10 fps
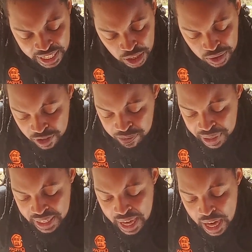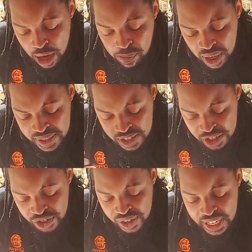It would have been a monster
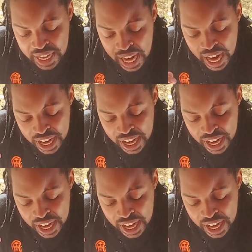trade.